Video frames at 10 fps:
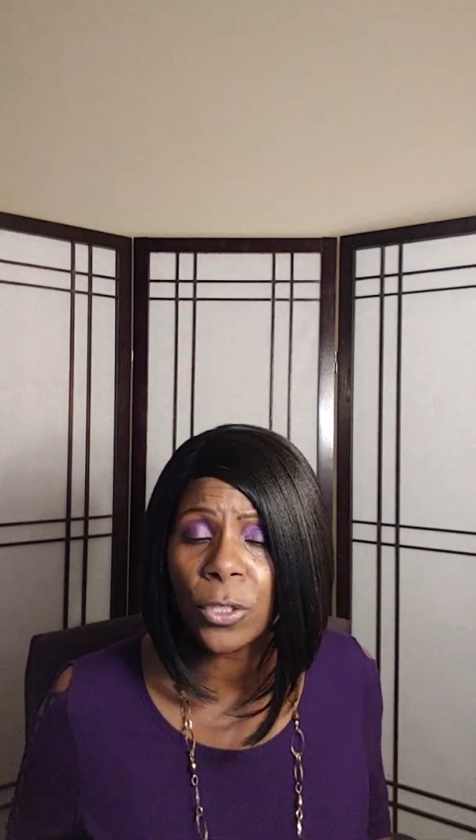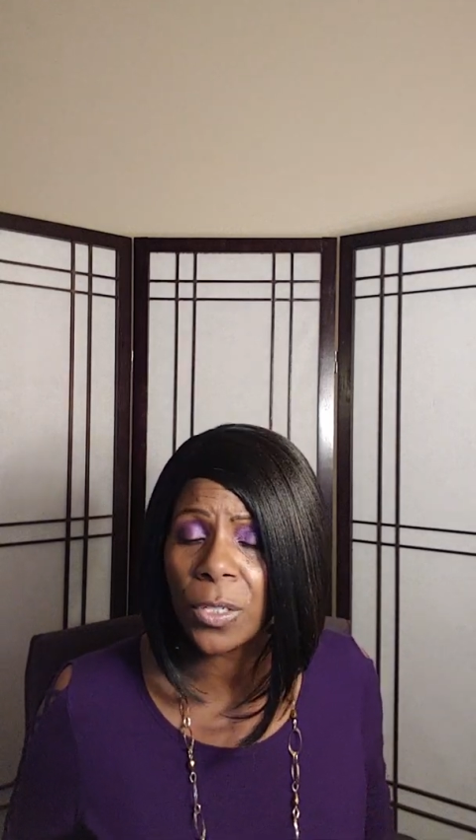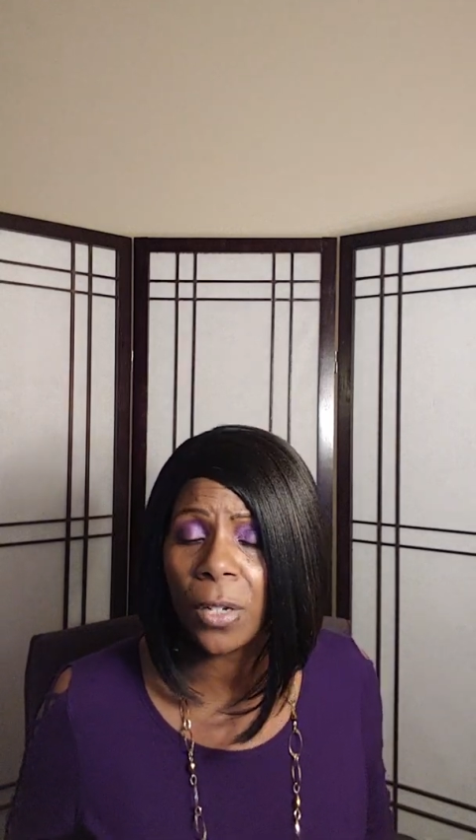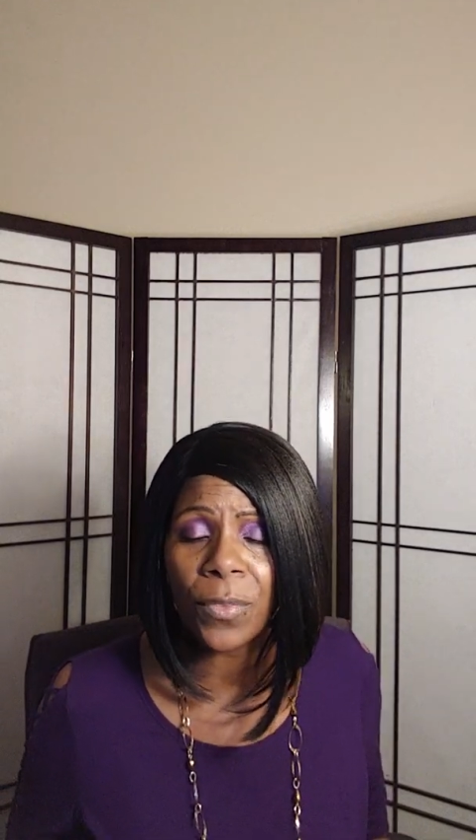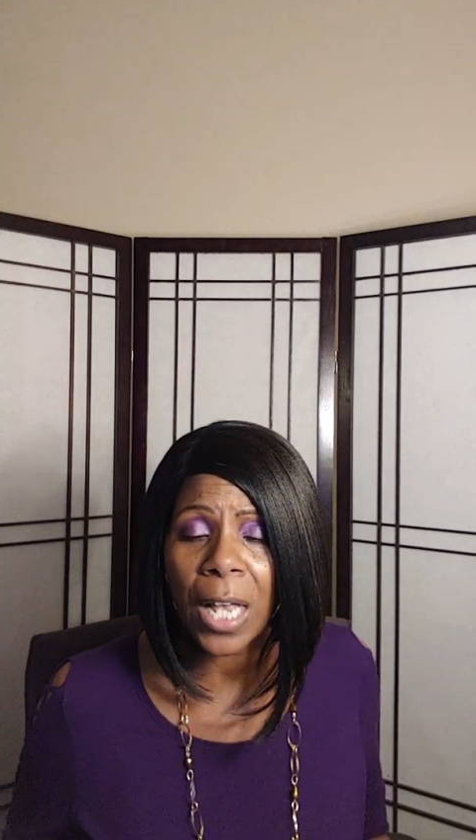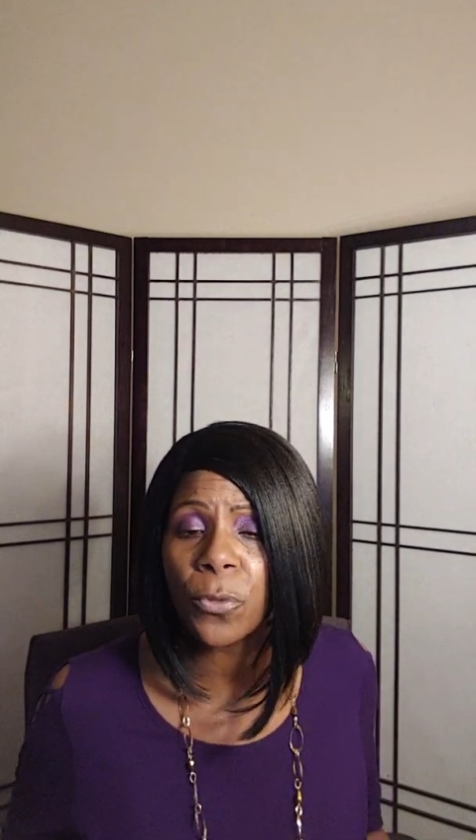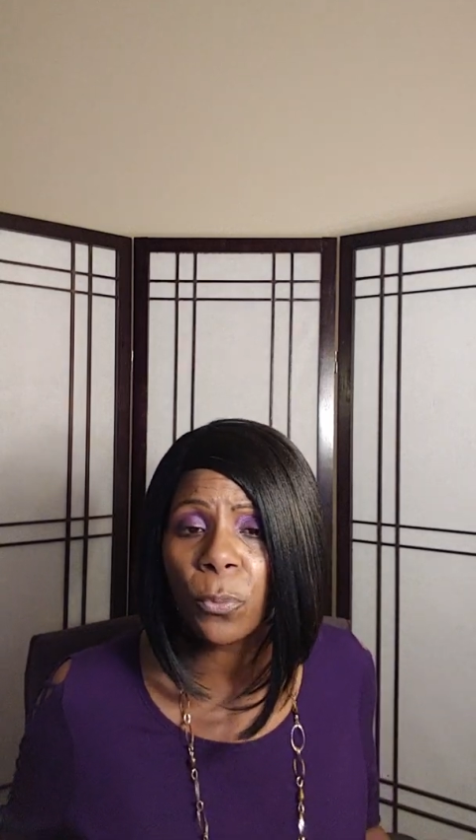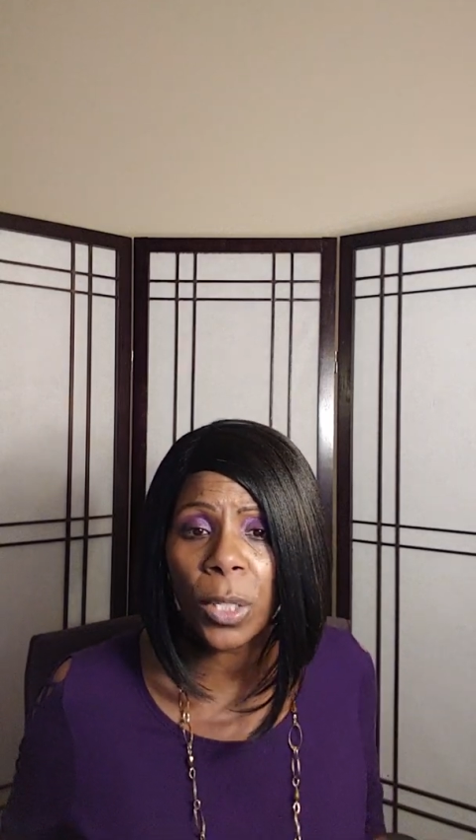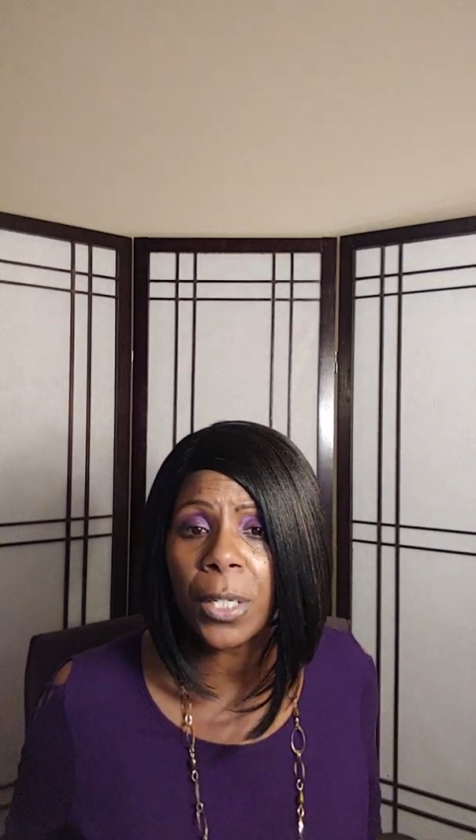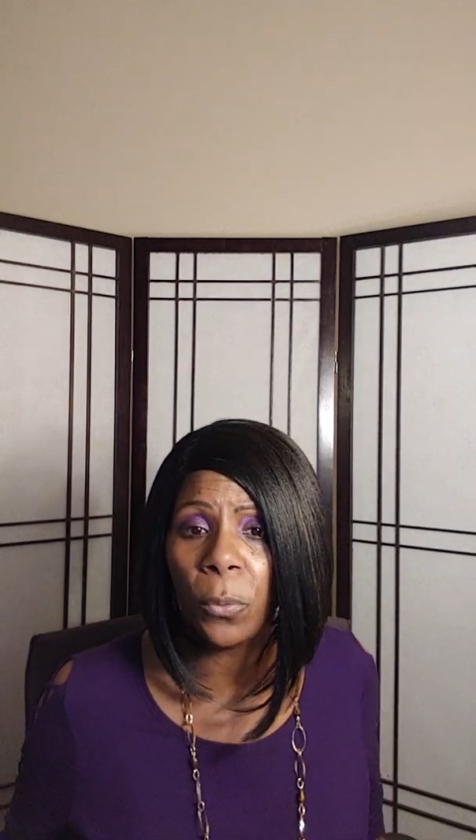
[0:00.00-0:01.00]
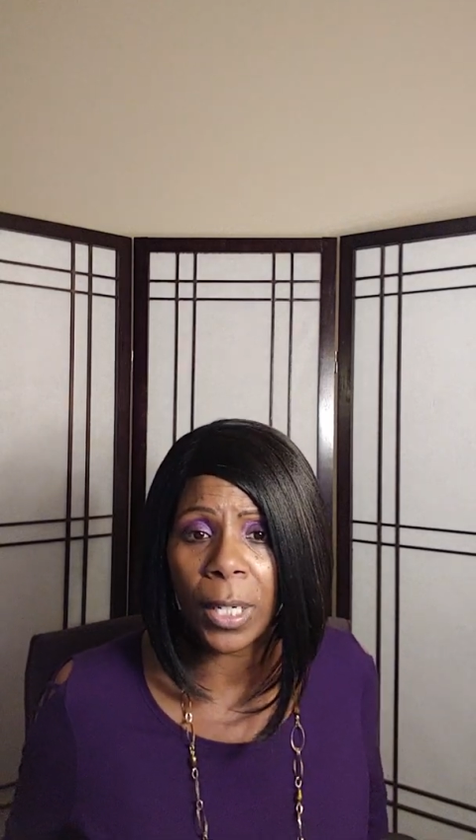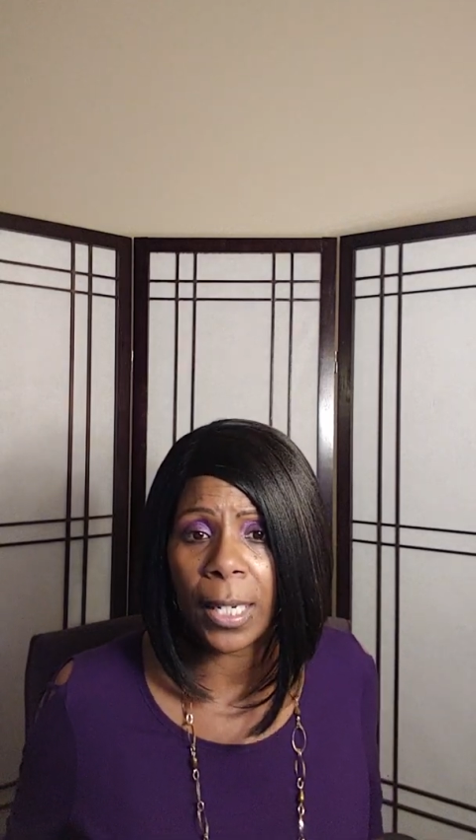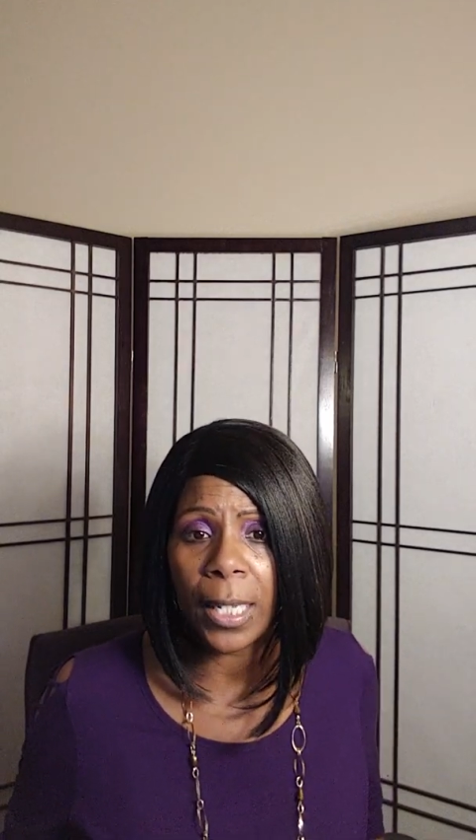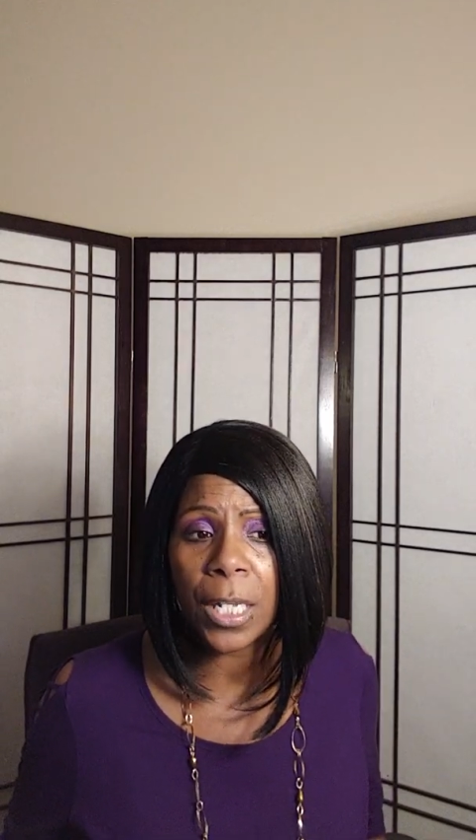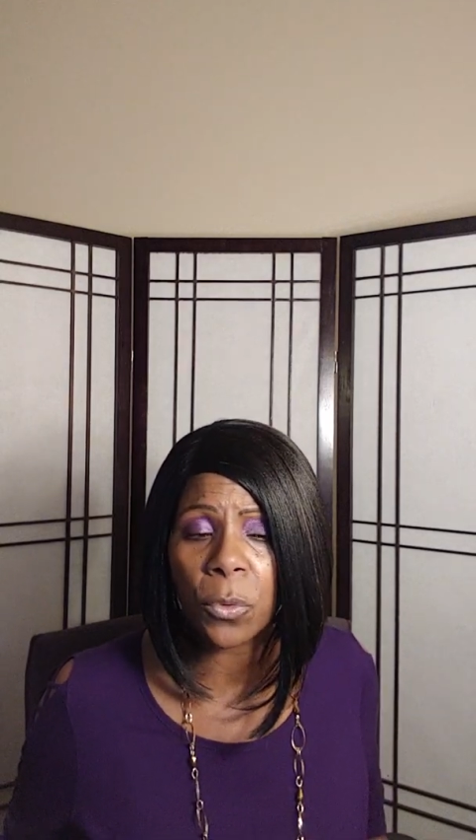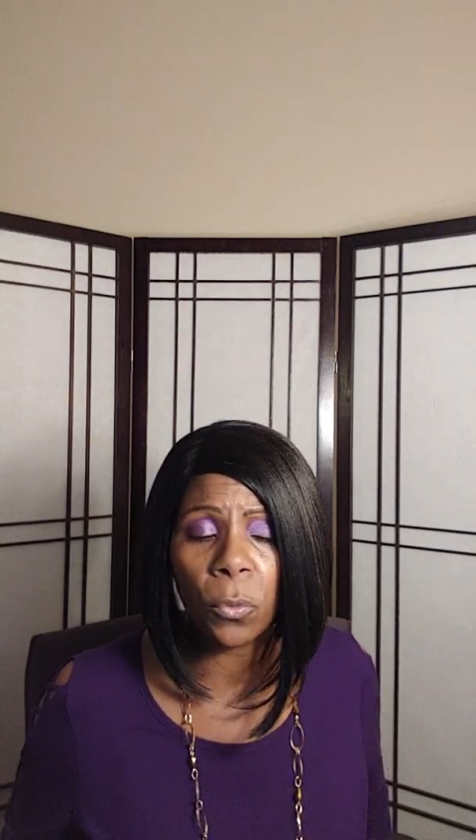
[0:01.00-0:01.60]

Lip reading: yourself, that's really what it is.